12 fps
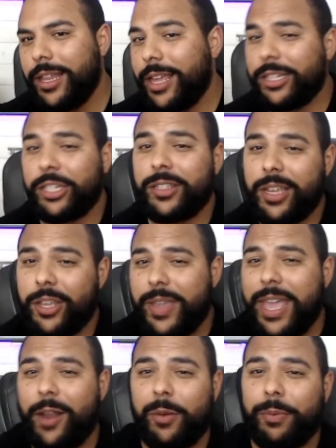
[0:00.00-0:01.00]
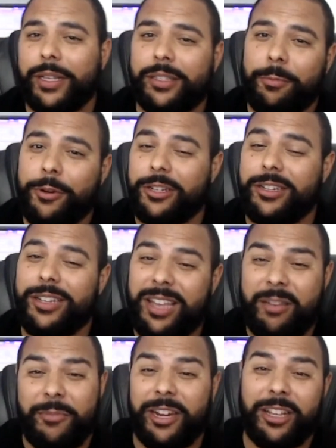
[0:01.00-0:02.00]
Like just like you can't replace a person to
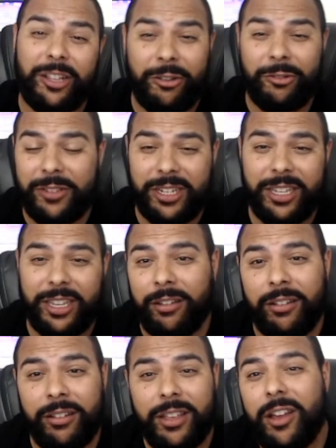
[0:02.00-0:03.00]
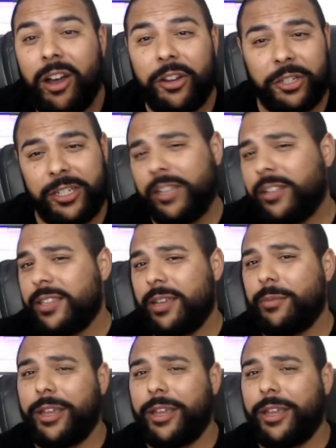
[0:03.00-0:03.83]
come in and close a deal on your sales team.